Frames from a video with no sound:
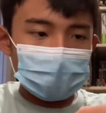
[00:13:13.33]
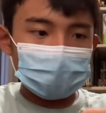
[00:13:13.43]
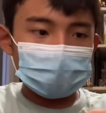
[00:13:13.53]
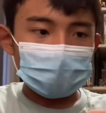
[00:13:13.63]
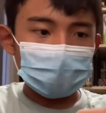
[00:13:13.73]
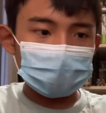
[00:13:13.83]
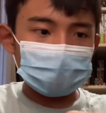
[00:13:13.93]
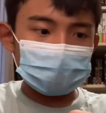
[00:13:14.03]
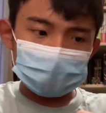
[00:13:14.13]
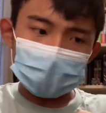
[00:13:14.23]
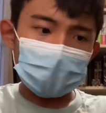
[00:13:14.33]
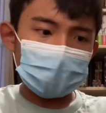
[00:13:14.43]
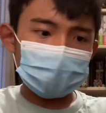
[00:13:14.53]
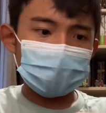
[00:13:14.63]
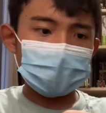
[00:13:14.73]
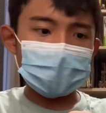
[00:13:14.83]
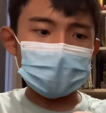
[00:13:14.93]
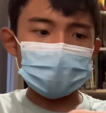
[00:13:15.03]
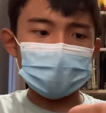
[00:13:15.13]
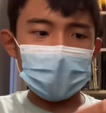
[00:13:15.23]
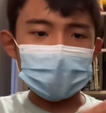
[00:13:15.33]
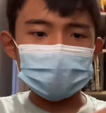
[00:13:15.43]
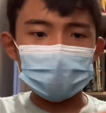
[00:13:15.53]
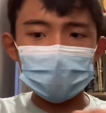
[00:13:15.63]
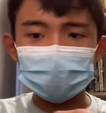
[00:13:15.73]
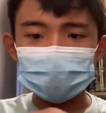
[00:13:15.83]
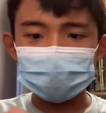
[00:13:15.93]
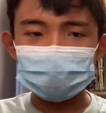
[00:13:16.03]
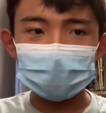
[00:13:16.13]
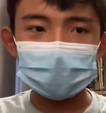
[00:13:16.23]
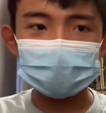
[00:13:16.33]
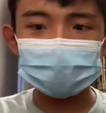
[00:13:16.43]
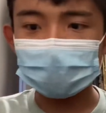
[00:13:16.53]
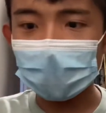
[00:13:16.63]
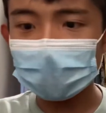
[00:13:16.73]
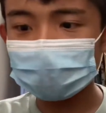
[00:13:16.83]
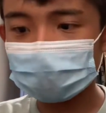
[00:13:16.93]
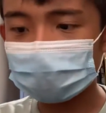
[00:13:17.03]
So, the ATRT is pretty solid.